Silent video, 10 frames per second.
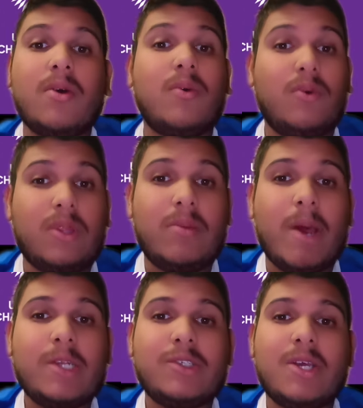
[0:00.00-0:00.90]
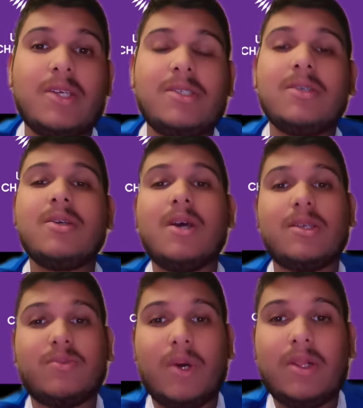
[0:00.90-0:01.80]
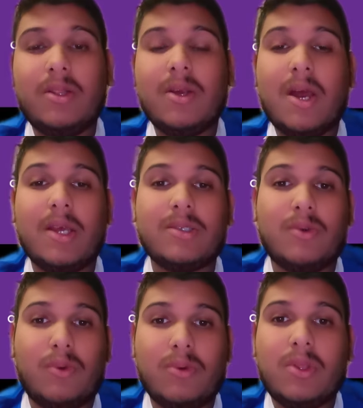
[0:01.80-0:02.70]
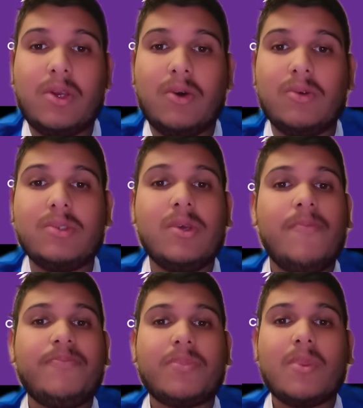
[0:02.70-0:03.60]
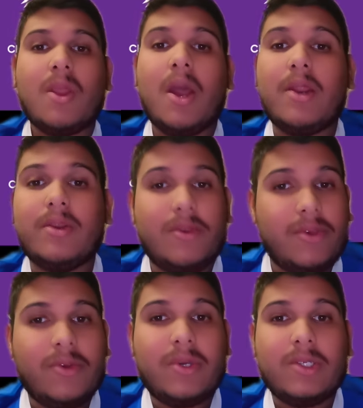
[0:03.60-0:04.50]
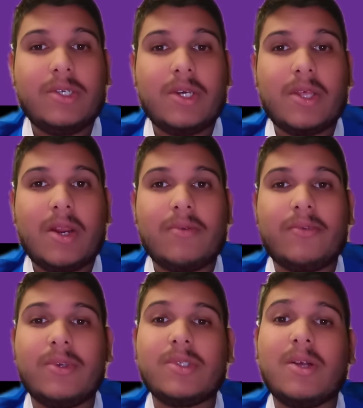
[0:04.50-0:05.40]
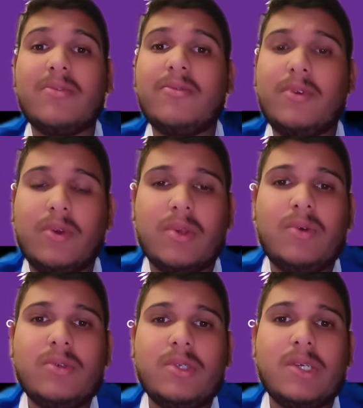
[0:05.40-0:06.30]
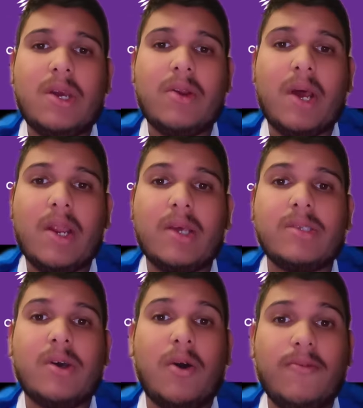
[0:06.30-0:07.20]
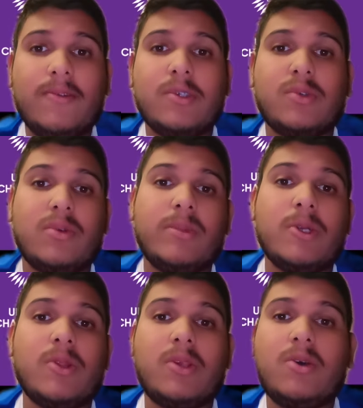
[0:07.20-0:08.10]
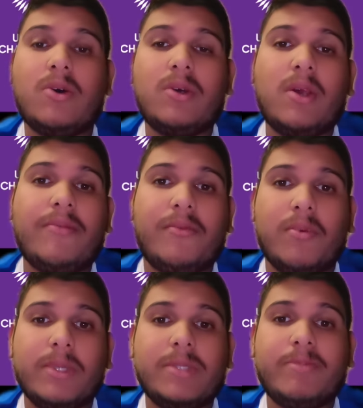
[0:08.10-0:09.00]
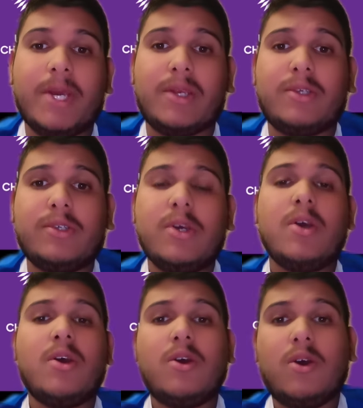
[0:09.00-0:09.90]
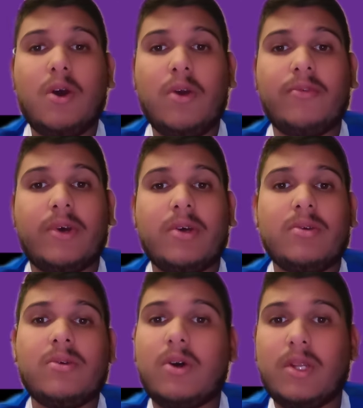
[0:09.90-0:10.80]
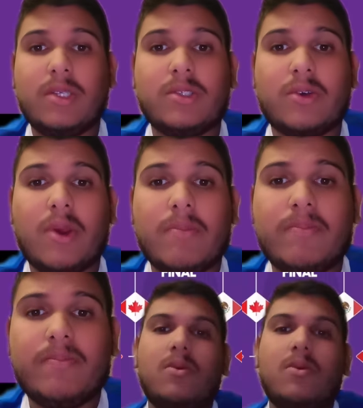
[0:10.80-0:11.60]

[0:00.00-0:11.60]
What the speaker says: all the match days as well as all the goals, and you can check that out for yourself. You can also check out highlights of this tournament on the CONCACAF Women's page over on Instagram.